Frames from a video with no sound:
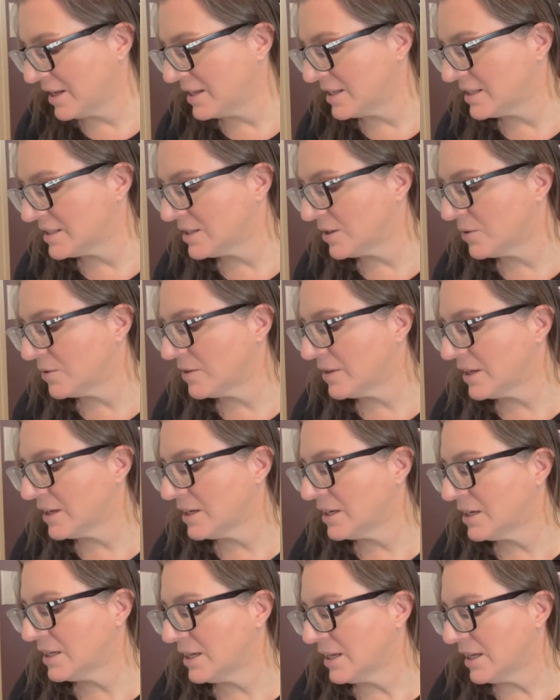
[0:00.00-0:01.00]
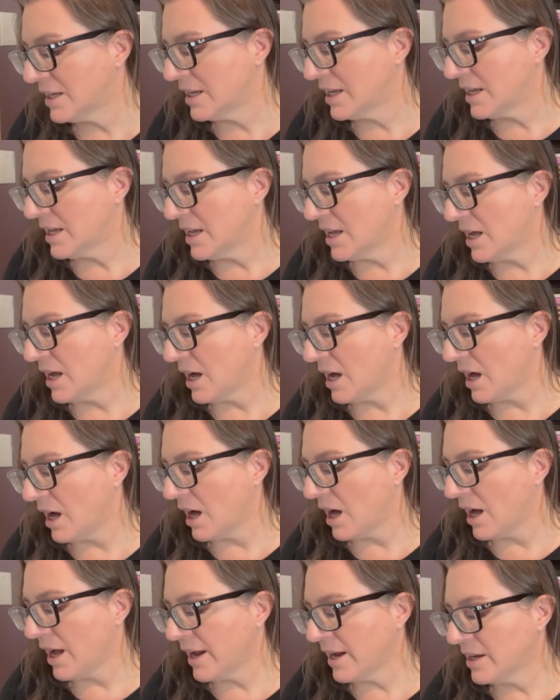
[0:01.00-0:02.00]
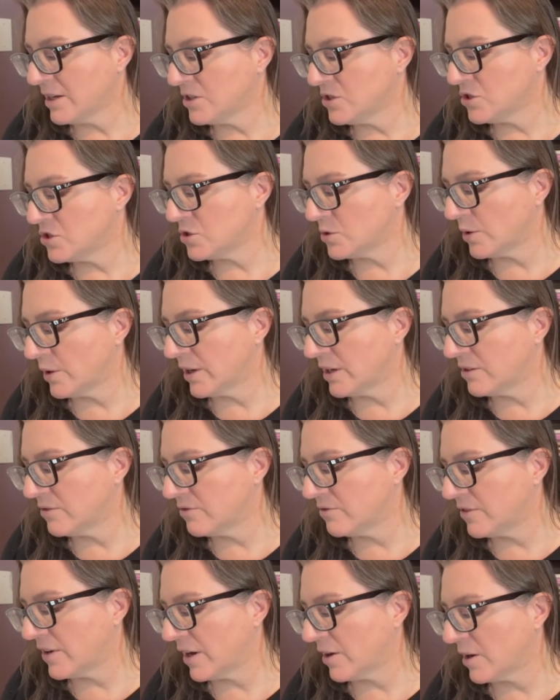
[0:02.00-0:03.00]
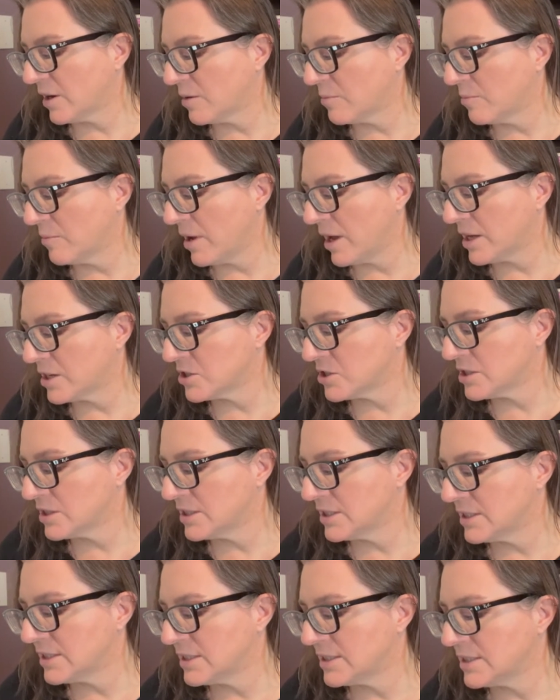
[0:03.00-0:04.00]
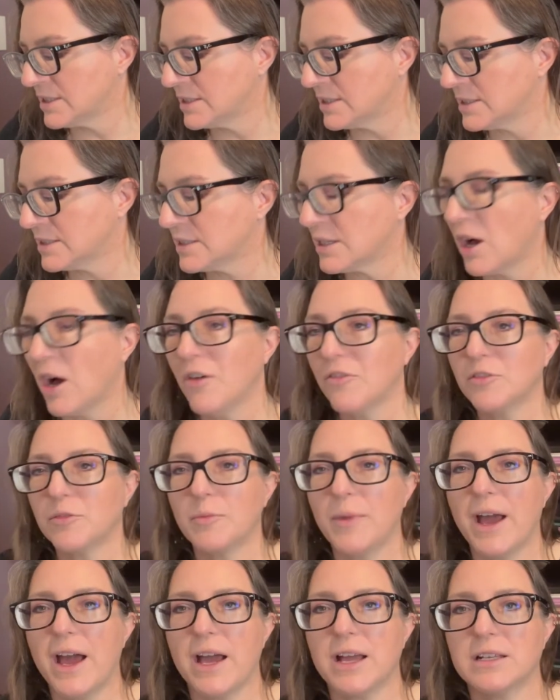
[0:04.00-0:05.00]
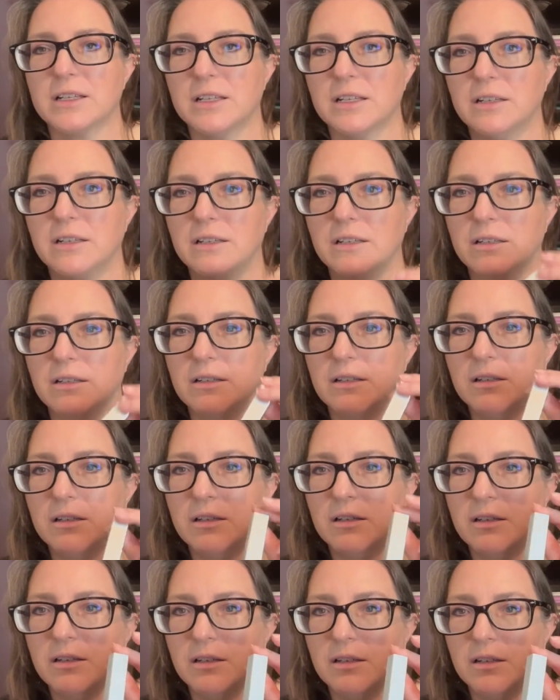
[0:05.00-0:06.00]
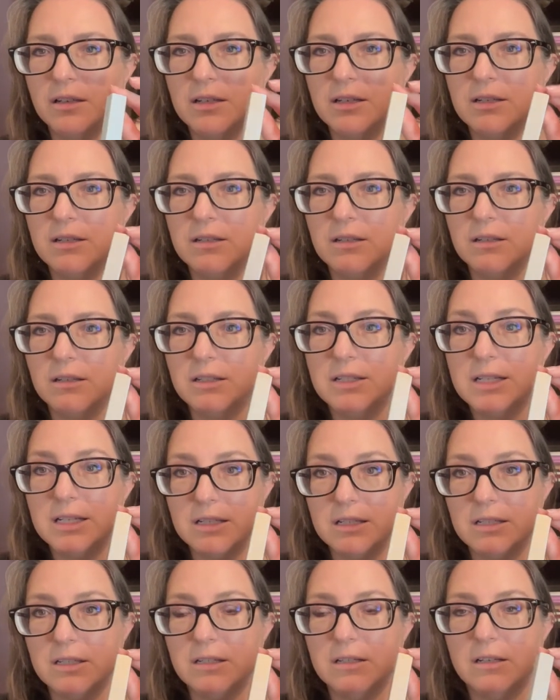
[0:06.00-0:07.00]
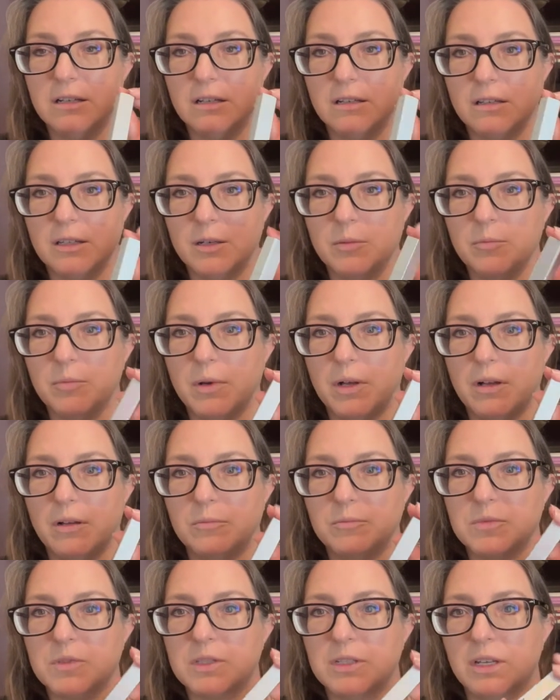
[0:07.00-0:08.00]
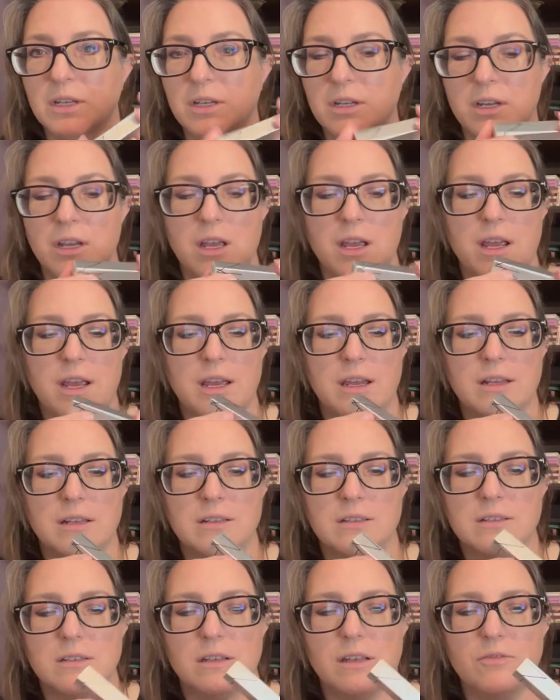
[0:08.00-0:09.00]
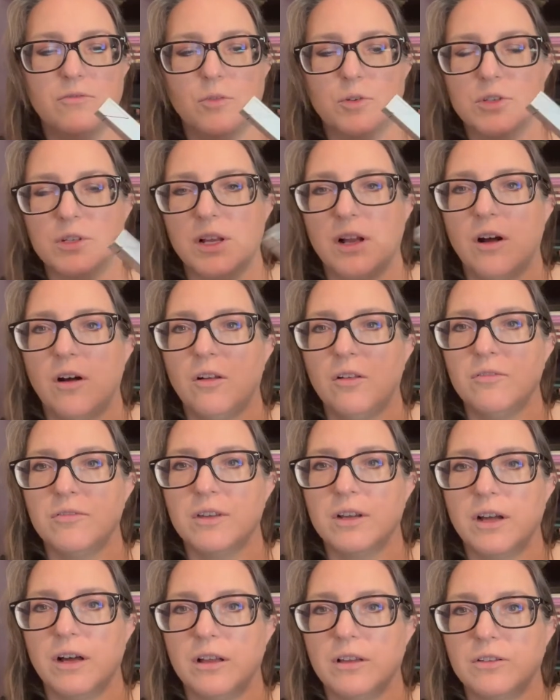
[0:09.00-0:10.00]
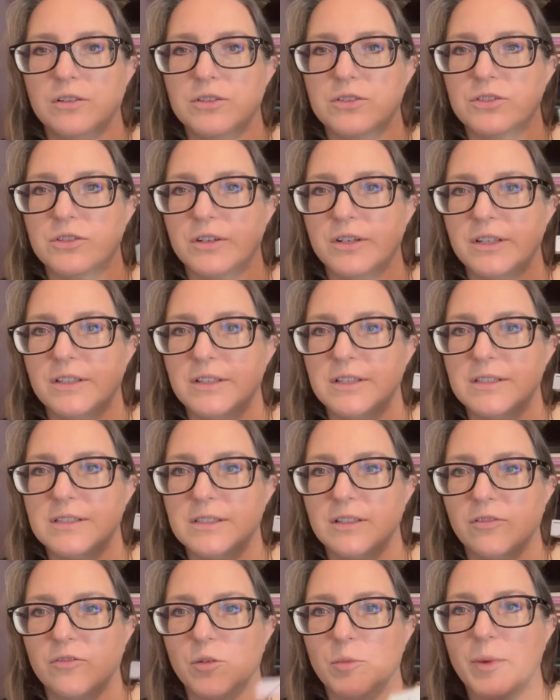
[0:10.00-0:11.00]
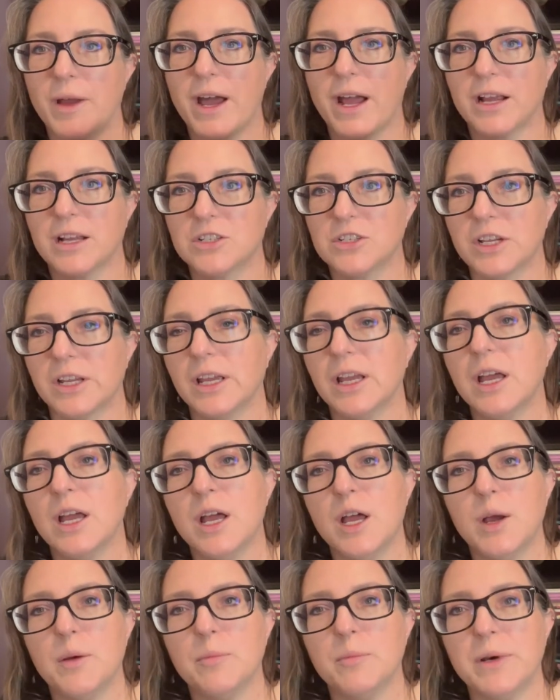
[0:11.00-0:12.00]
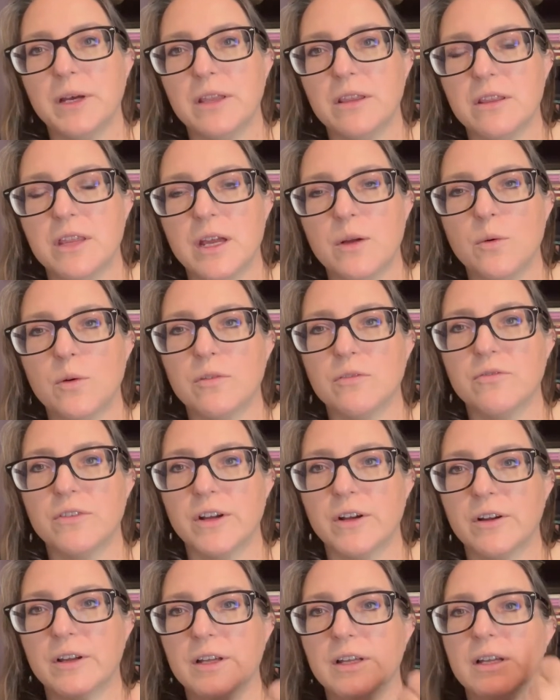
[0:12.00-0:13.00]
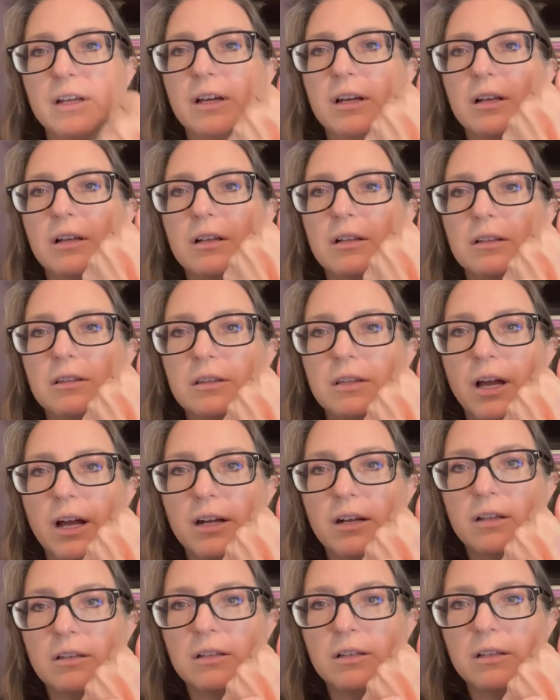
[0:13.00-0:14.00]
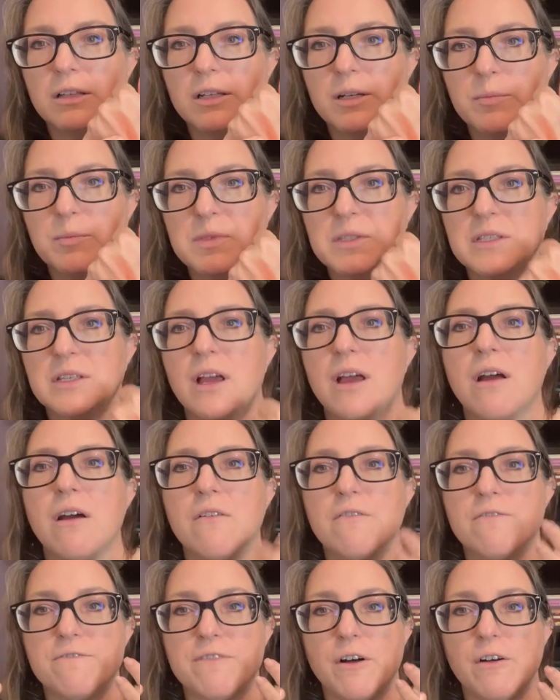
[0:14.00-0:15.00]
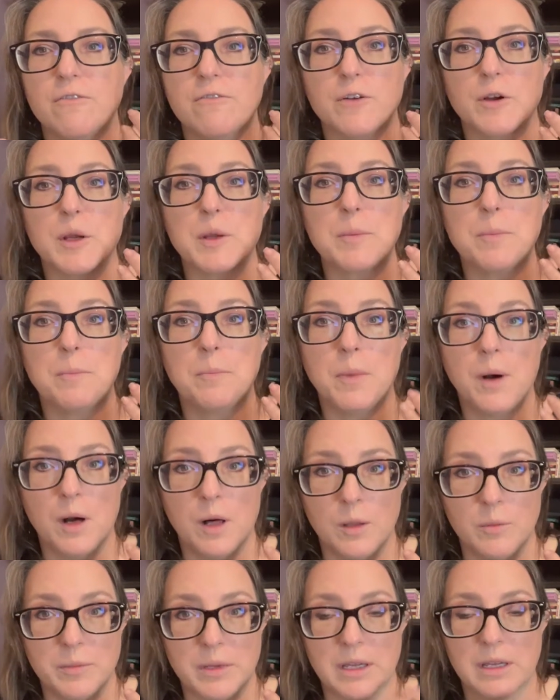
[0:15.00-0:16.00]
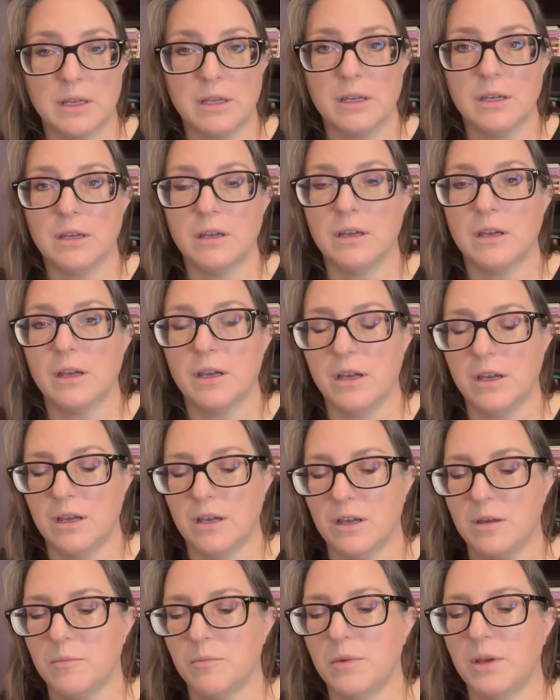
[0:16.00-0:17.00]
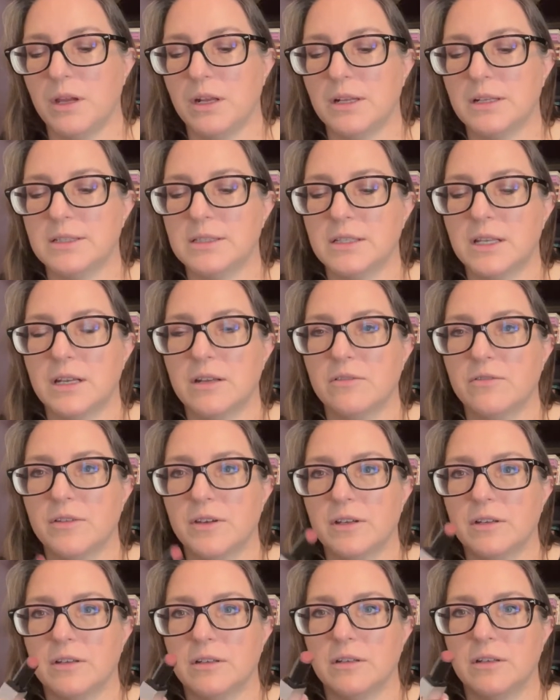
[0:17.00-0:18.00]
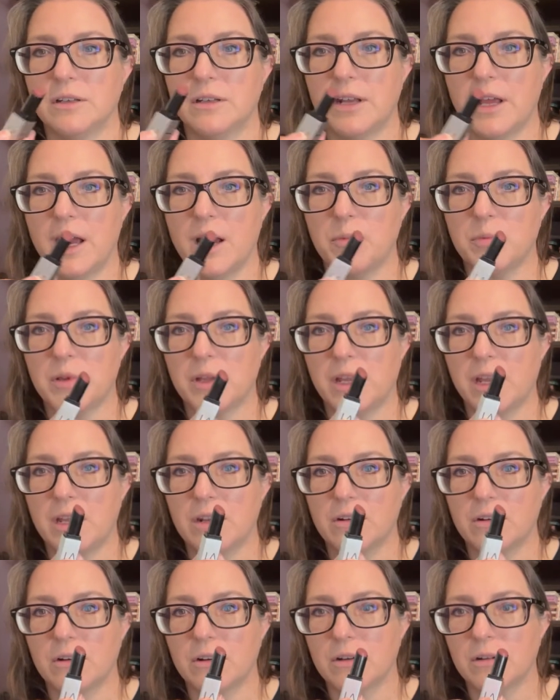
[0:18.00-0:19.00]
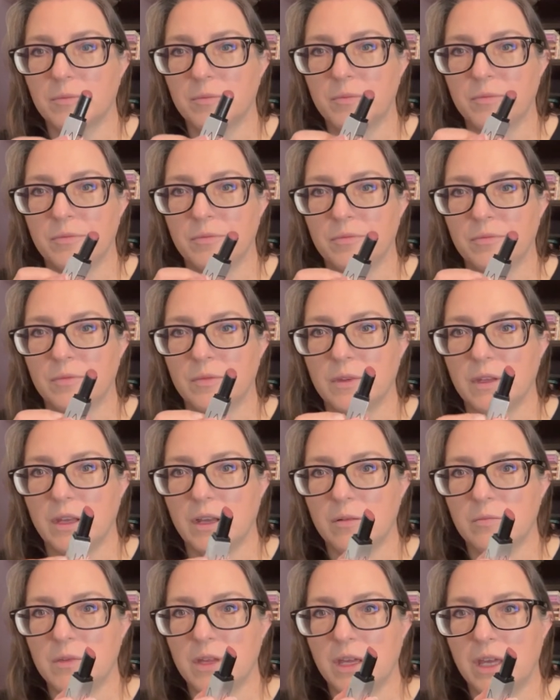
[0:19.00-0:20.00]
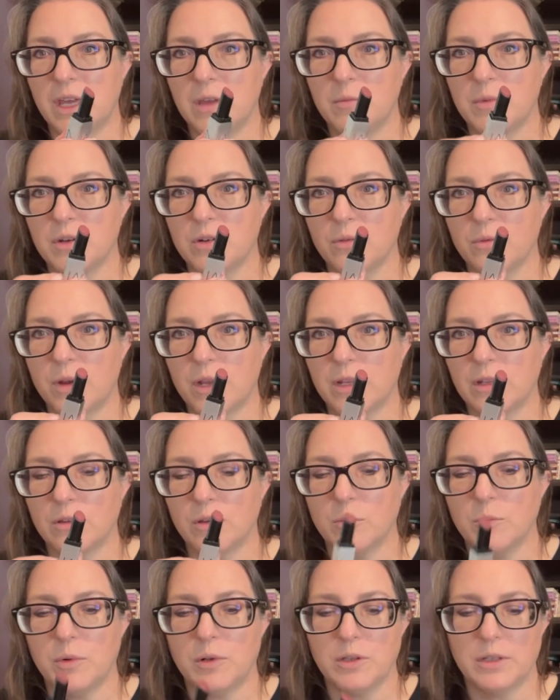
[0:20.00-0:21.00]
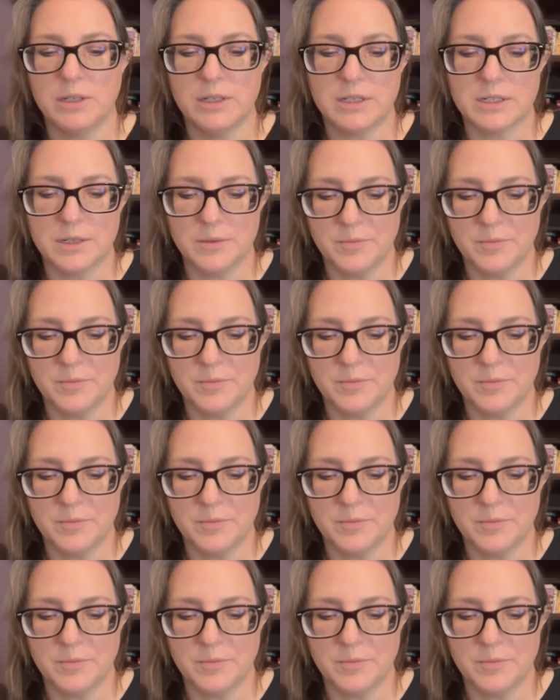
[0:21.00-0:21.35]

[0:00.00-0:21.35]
So then I enjoyed very much the soft matte tinted lip balms, and unfortunately all of the colors are in this silver packaging, but they were very light on the lips, felt very balmy, and instead of an applicator, they came in a regular bullet,